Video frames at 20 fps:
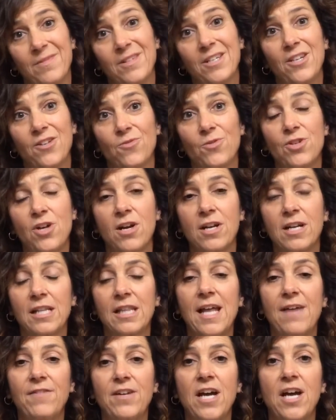You know, we're talking
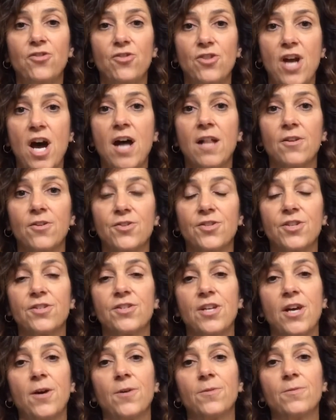$1,100 or
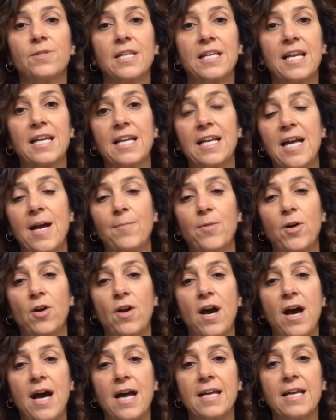so to get an
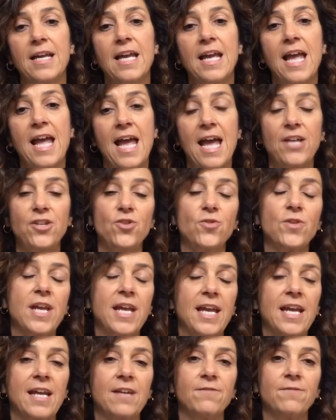MRI. And you
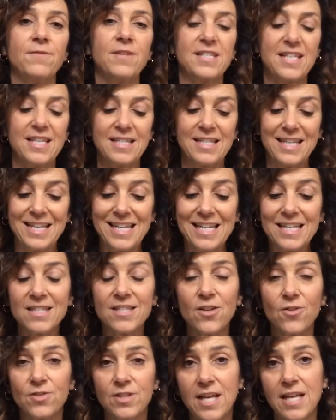can, since it is
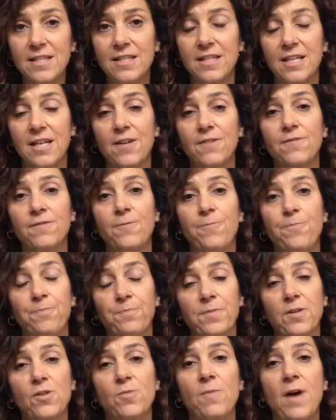so sensitive,
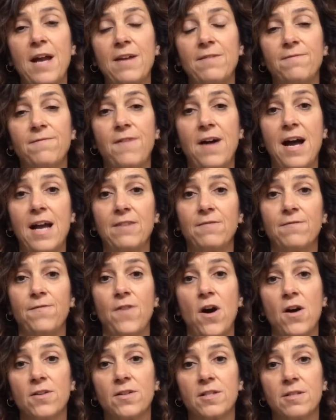you might find
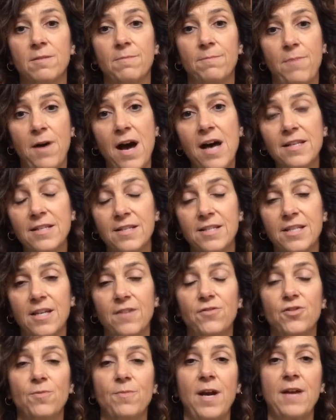false
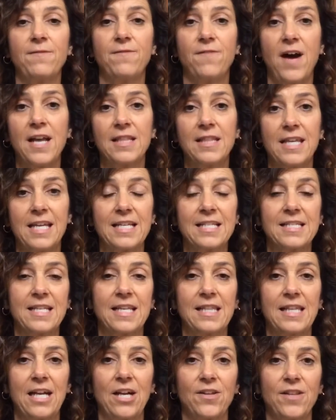positives. You might find things
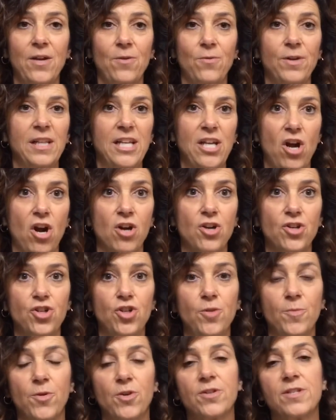in there that really aren't
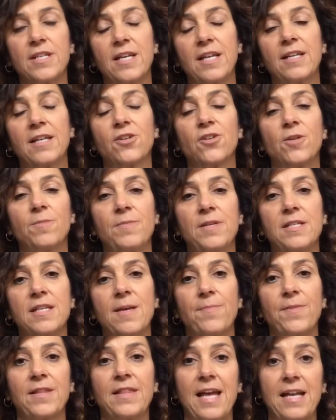tumors, and it could be
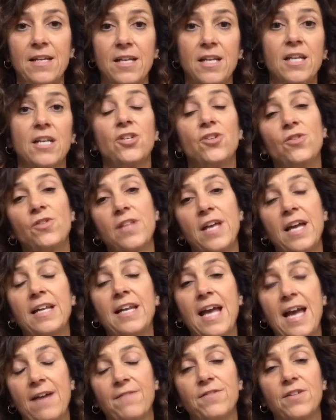something that you then
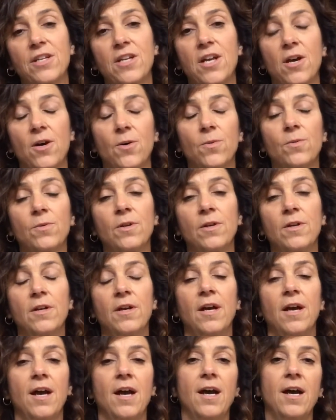have to go
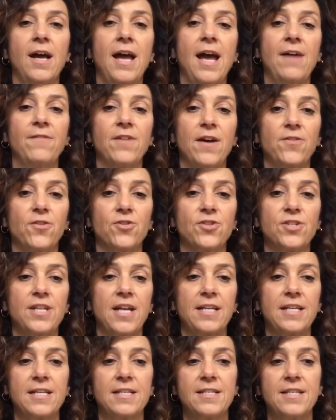have other
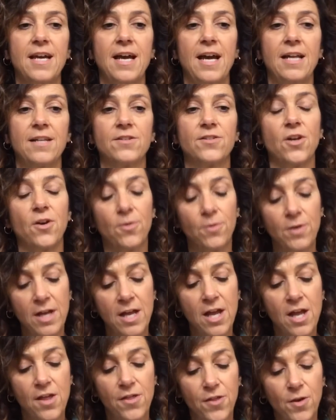studies done. So
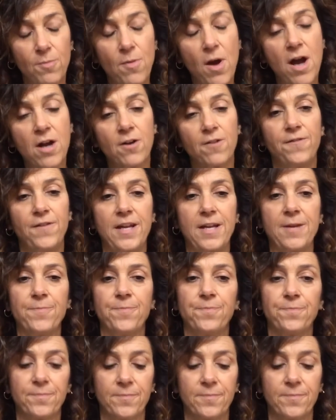thermography.